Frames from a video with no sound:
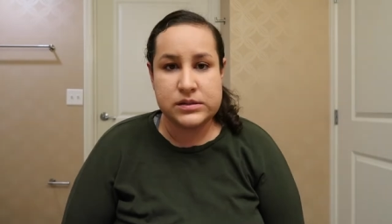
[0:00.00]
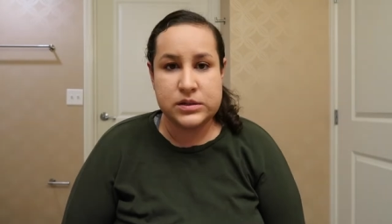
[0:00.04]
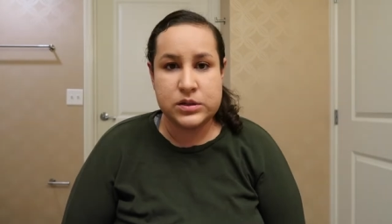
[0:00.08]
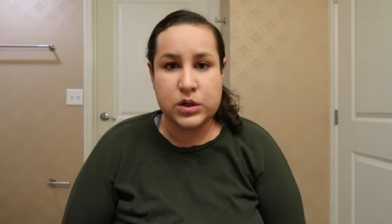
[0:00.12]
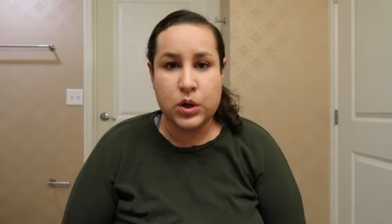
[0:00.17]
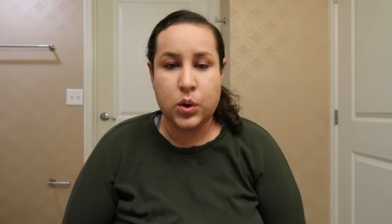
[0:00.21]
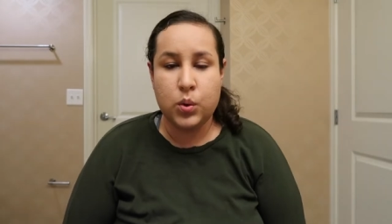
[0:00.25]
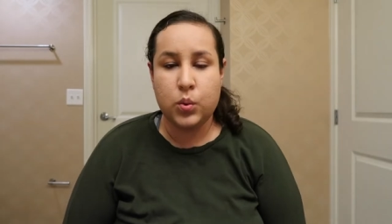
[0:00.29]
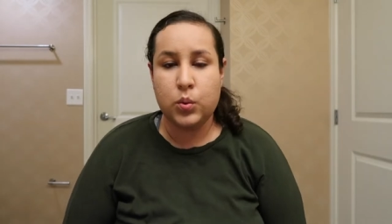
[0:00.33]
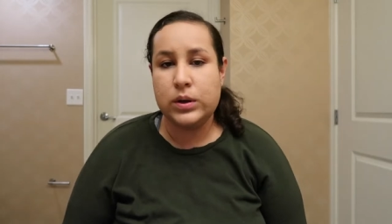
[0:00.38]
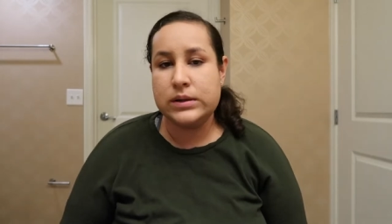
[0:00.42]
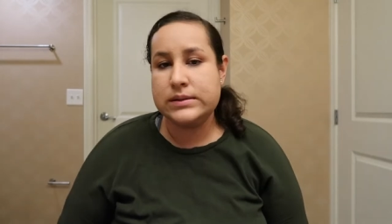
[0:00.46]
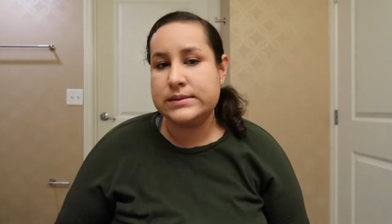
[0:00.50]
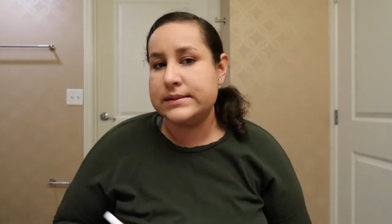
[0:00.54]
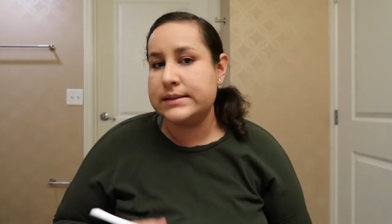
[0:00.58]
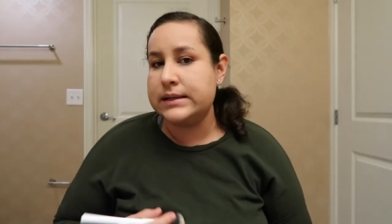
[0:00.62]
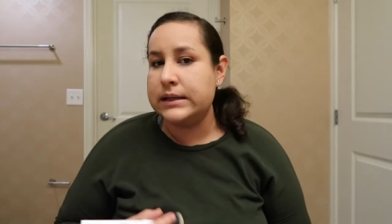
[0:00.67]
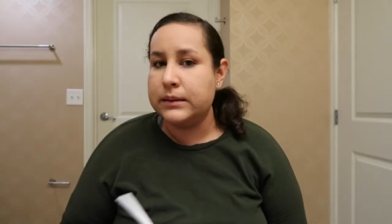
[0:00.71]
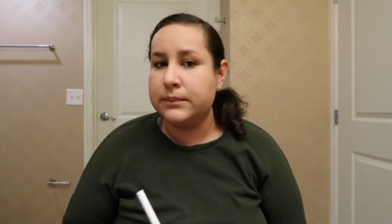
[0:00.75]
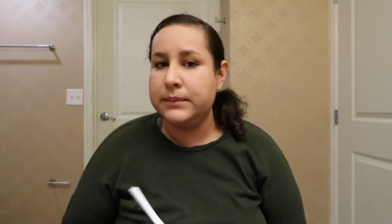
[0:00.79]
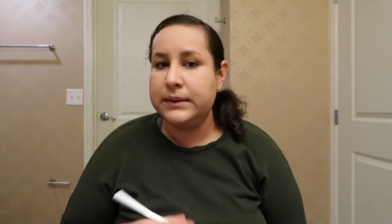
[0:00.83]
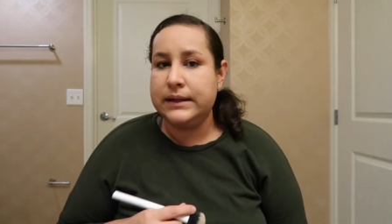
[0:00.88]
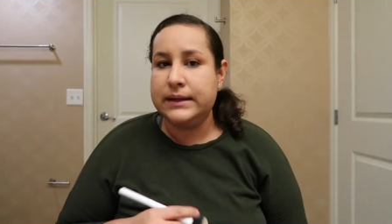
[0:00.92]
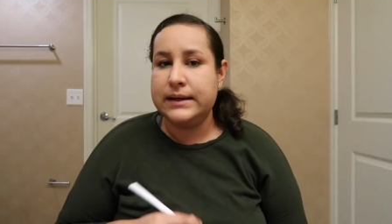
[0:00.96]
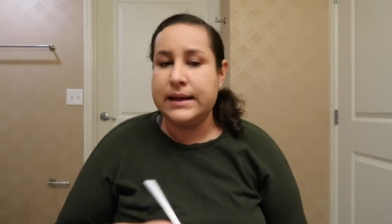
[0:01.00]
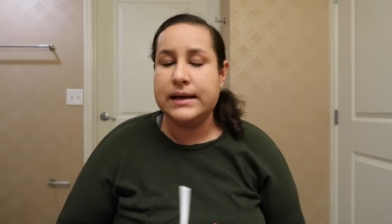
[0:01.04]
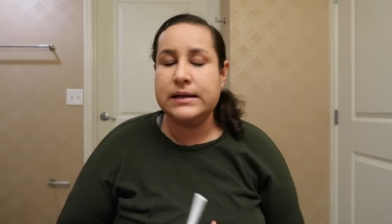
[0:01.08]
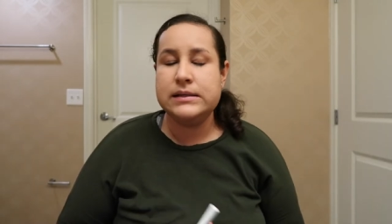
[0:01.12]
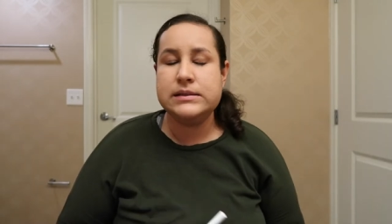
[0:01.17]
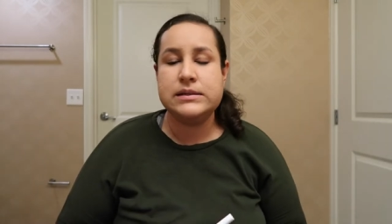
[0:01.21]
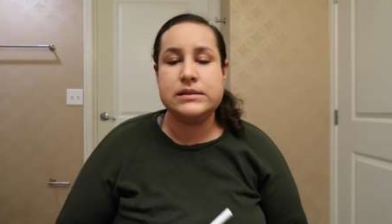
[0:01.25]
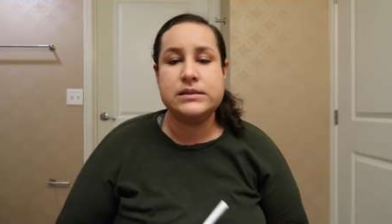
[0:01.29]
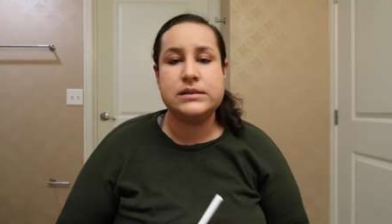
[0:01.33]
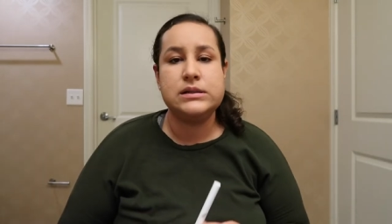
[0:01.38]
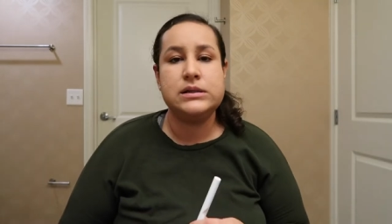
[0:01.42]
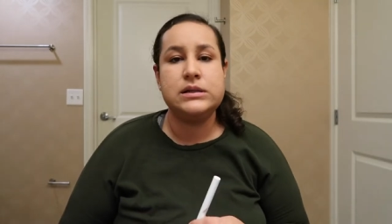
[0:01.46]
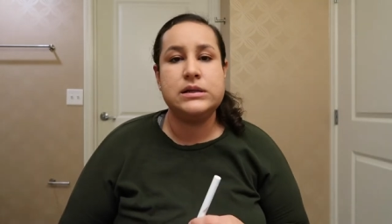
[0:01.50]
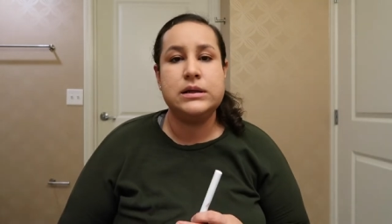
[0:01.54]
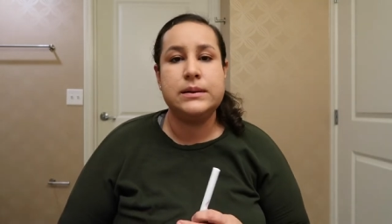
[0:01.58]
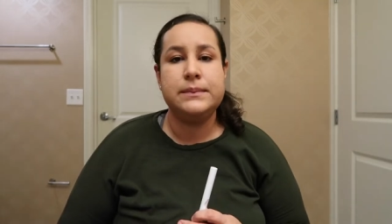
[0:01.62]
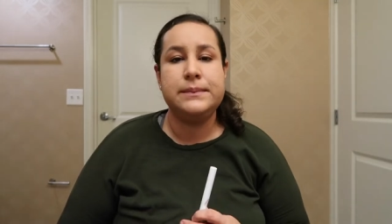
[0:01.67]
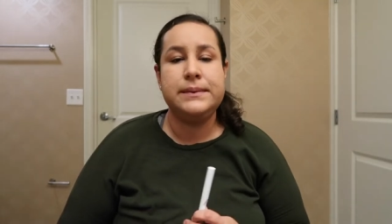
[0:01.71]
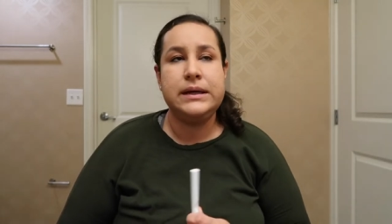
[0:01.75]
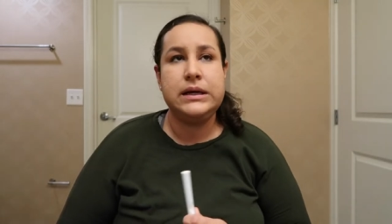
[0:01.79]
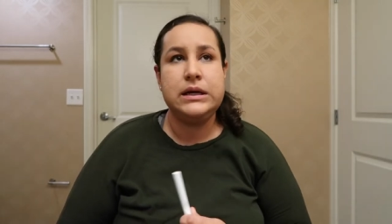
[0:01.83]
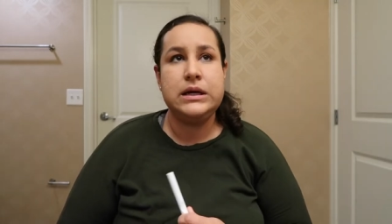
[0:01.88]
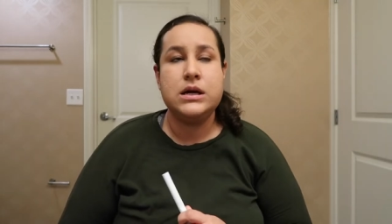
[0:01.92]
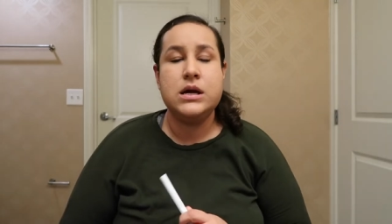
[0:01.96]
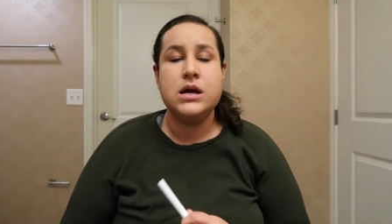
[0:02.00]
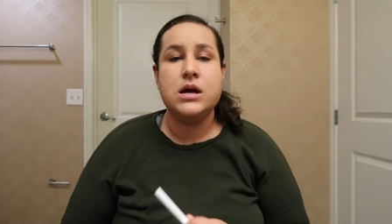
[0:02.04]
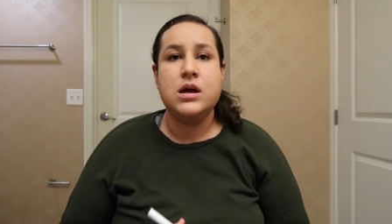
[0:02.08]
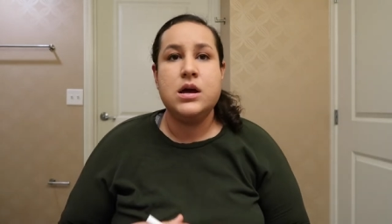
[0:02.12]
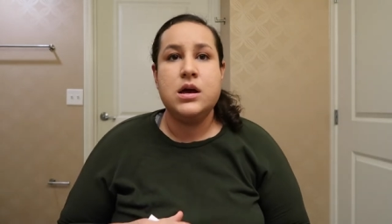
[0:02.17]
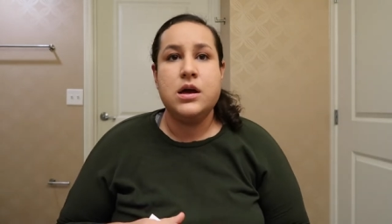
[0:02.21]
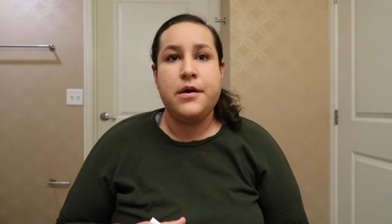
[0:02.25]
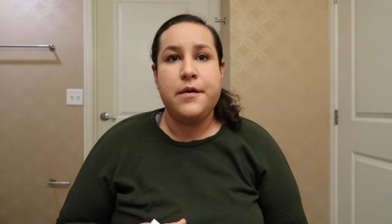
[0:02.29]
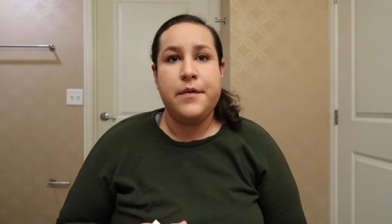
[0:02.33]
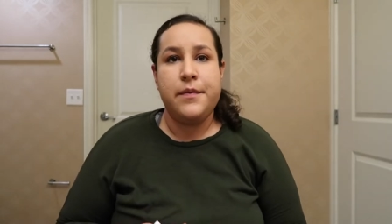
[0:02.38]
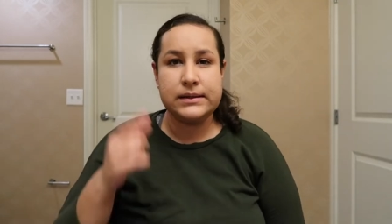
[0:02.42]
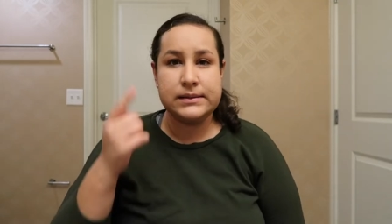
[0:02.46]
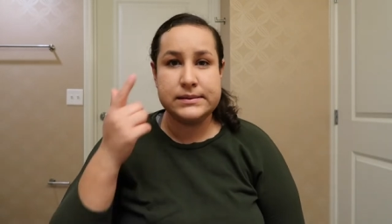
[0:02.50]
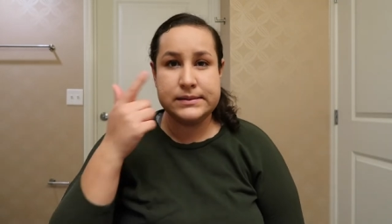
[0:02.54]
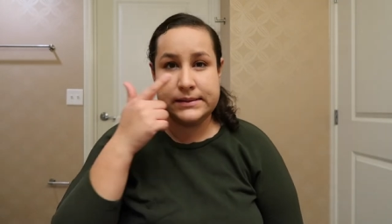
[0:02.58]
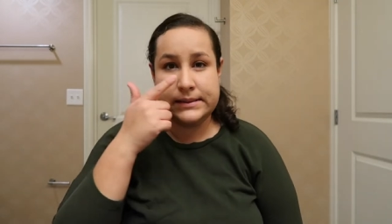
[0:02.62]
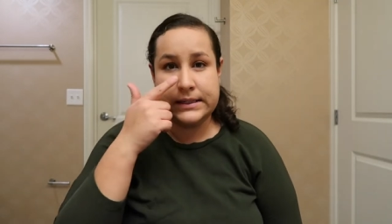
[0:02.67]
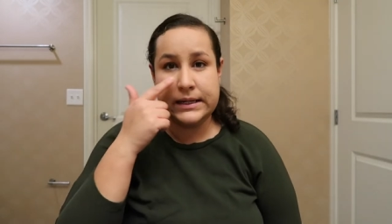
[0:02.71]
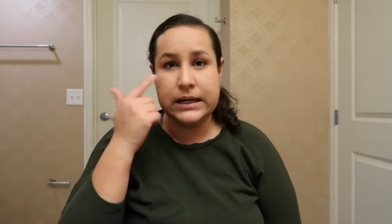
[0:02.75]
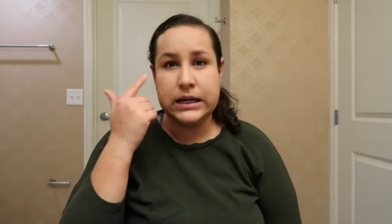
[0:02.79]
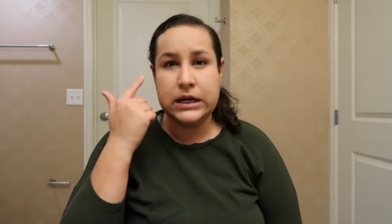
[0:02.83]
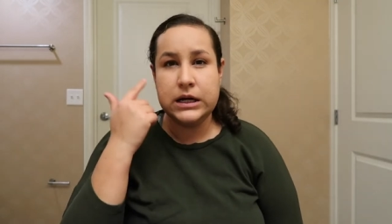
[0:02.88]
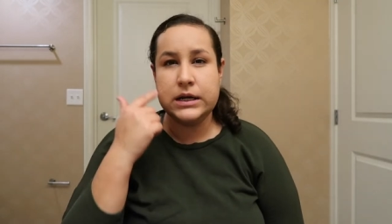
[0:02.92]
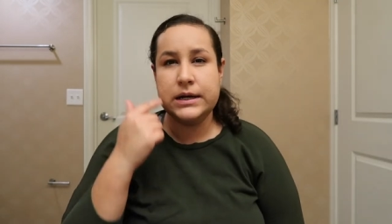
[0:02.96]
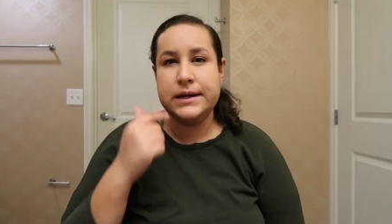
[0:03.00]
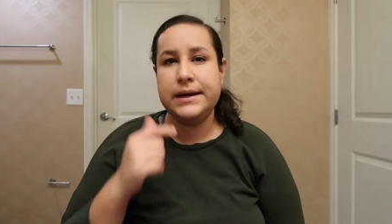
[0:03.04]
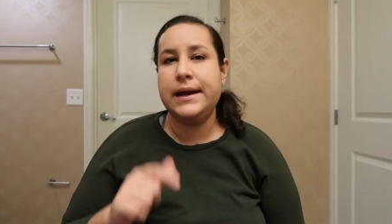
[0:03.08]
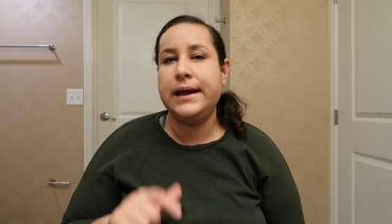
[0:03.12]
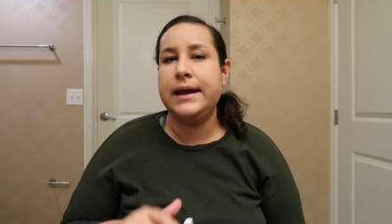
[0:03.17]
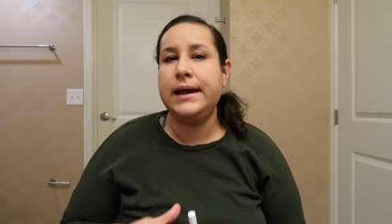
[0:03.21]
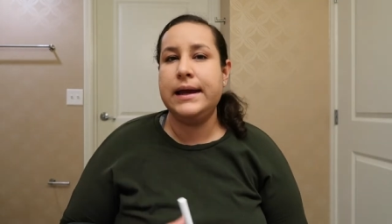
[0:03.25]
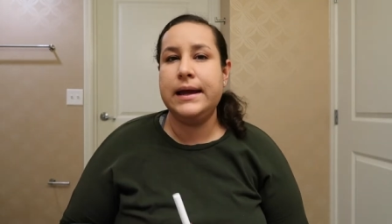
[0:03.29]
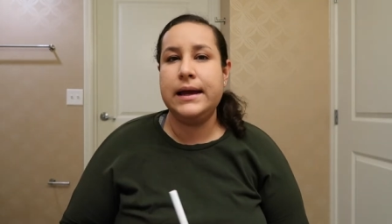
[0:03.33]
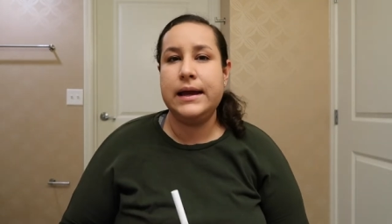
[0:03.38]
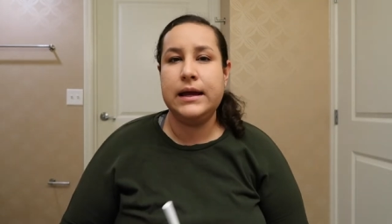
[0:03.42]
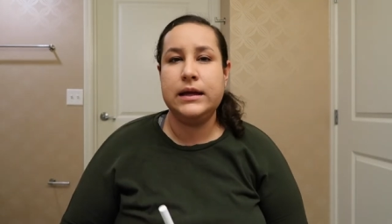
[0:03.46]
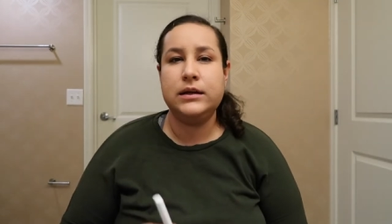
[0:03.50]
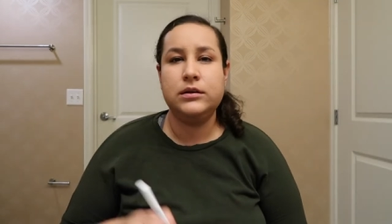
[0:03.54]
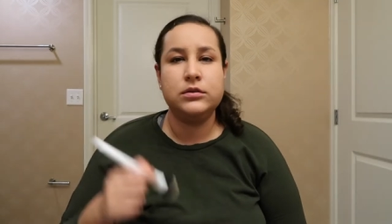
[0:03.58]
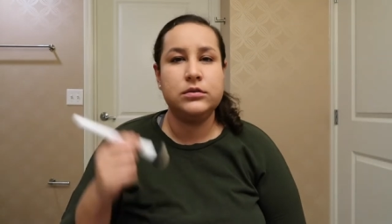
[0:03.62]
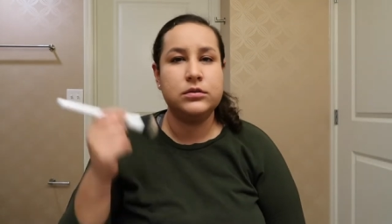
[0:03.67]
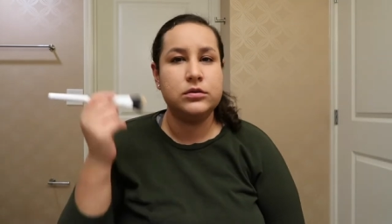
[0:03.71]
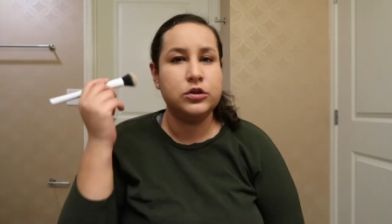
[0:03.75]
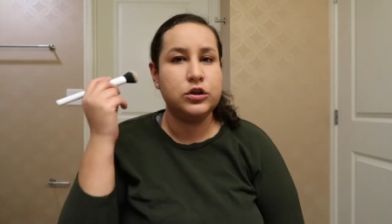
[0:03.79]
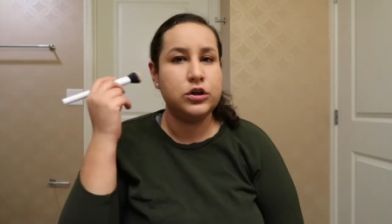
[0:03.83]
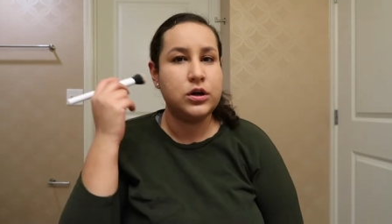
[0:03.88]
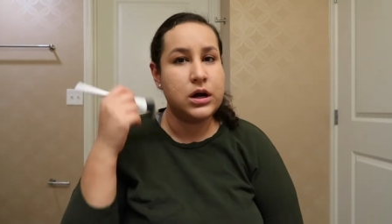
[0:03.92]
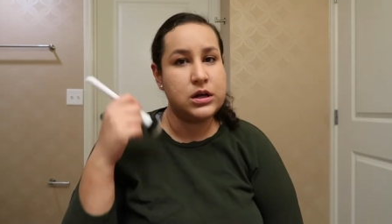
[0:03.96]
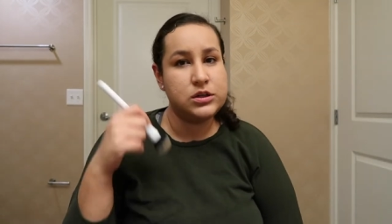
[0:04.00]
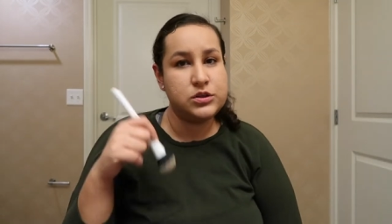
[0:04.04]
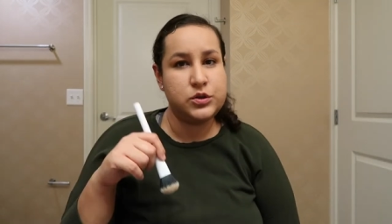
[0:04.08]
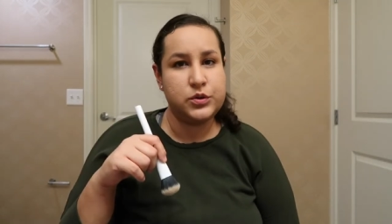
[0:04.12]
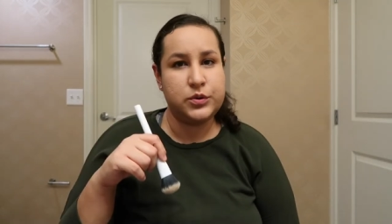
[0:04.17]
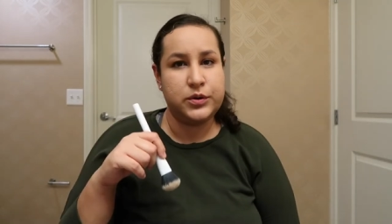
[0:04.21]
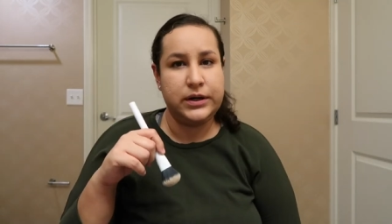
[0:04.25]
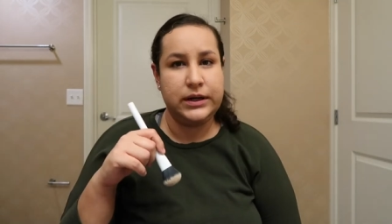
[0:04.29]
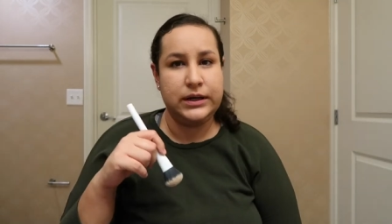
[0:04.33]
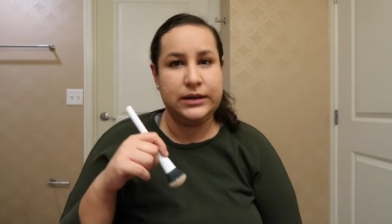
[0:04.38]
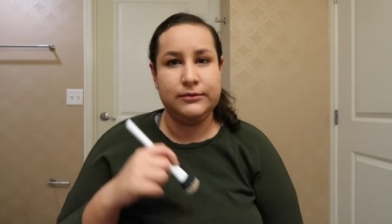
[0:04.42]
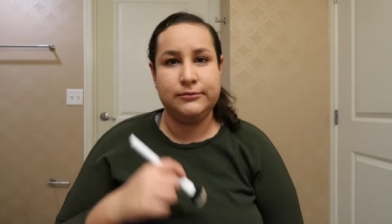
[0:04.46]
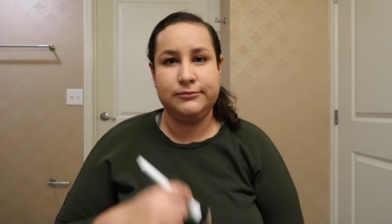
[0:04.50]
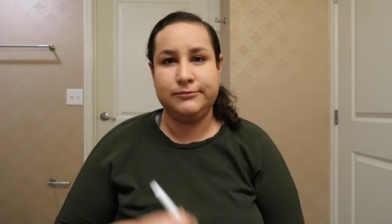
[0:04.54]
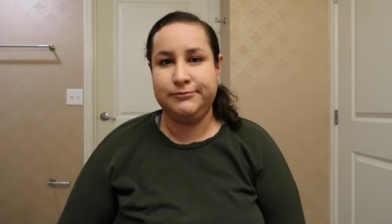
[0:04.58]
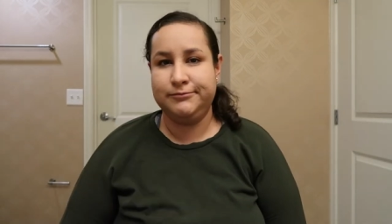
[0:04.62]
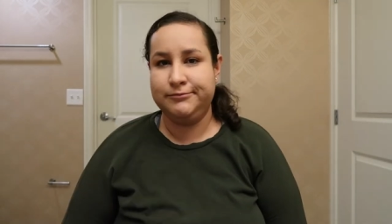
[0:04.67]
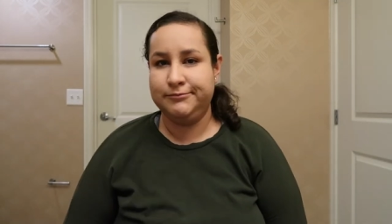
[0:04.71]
So what's gonna be next is gonna be concealer and contouring.